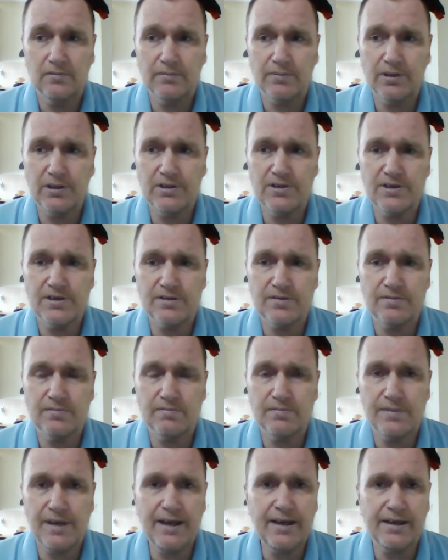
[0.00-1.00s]
Because
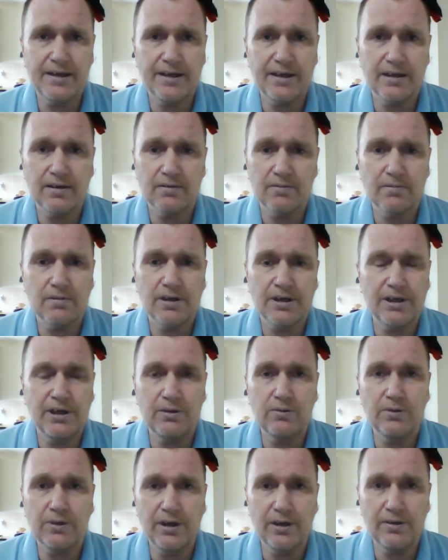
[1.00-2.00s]
they're going to
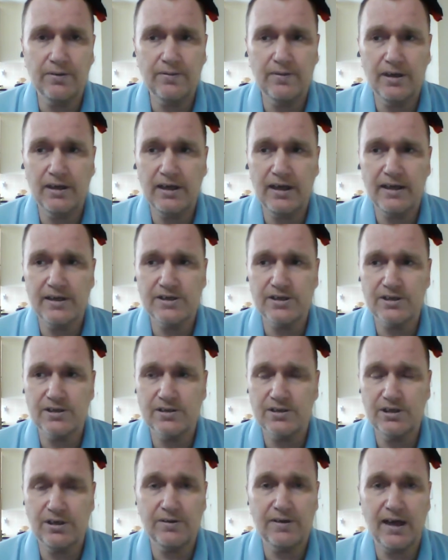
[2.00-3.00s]
kill you unless
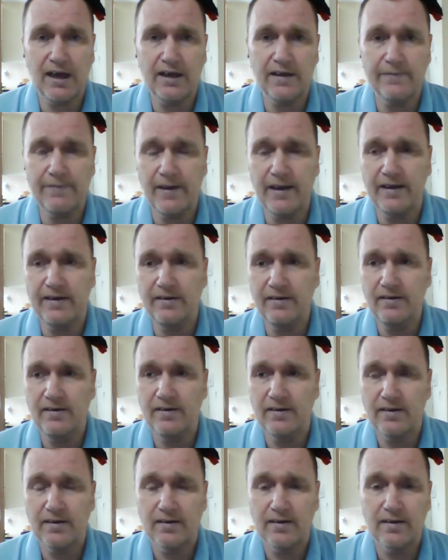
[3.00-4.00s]
you cave in
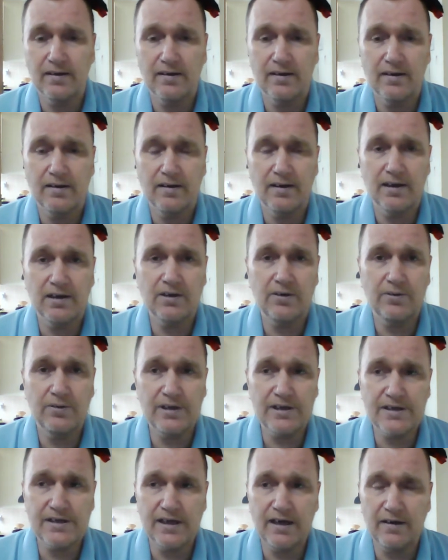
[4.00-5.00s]
and call
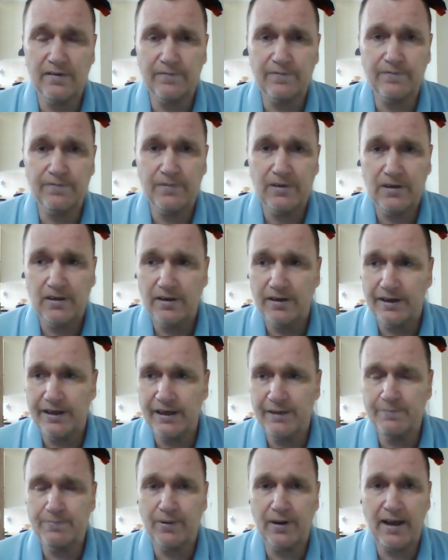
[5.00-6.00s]
yourself
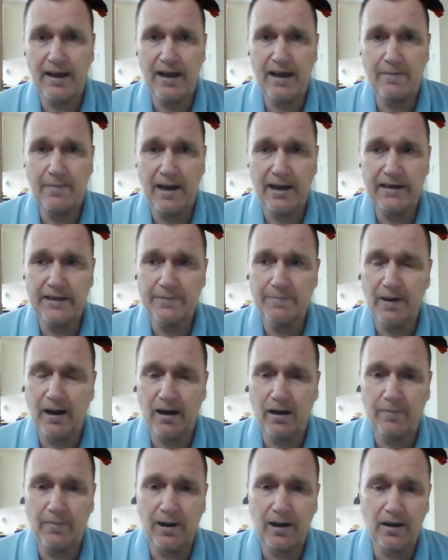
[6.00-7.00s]
Ibrahim Ali
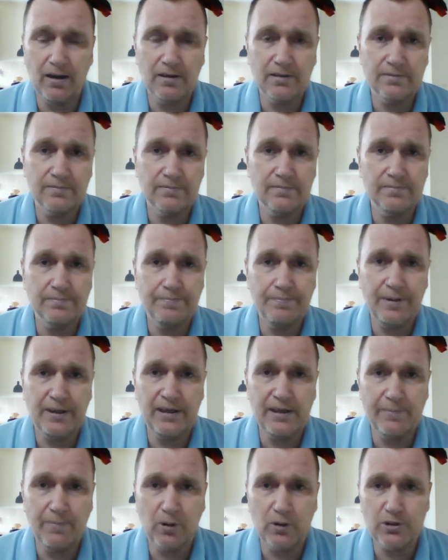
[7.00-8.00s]
Baba,
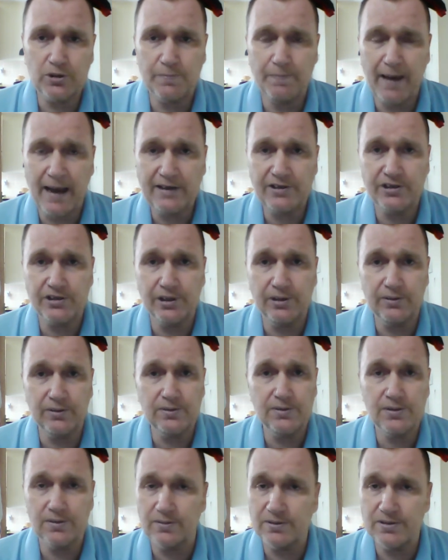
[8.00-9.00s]
Billy Bosch
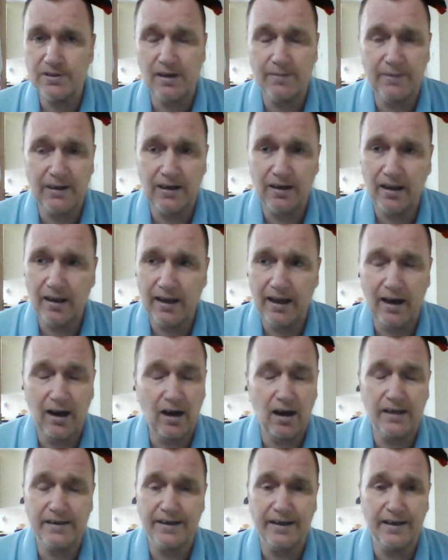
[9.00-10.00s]
Bashus or something like that.
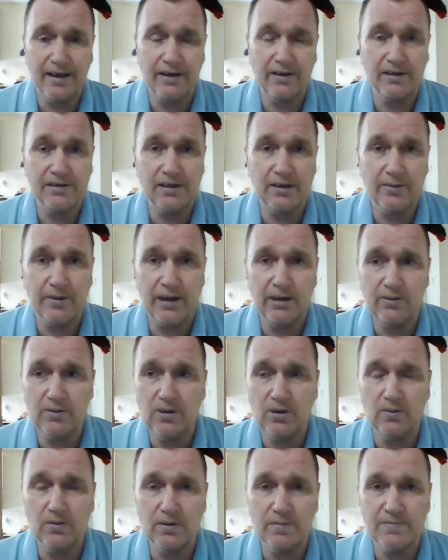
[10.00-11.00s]
I don't know, I don't know what they'll
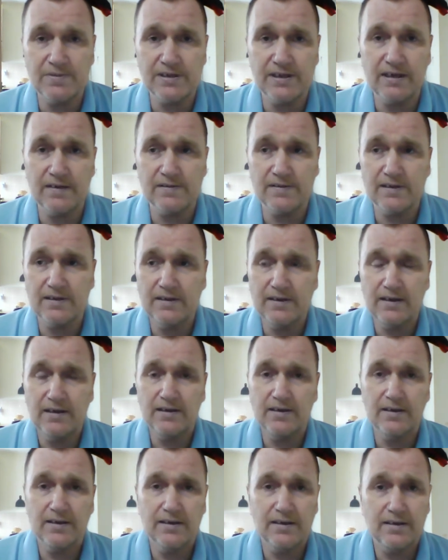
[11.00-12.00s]
call themselves.
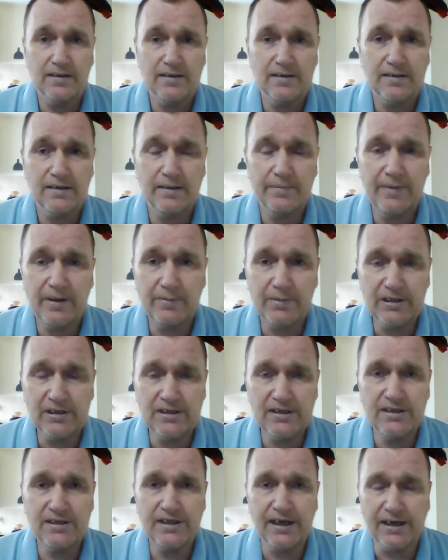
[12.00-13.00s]
Some of the
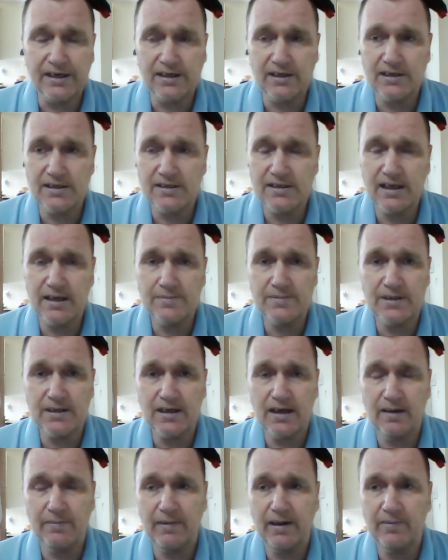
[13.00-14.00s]
ridiculous names they
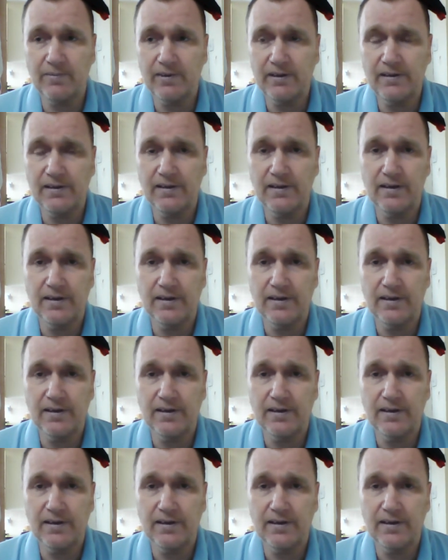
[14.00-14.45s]
come up with.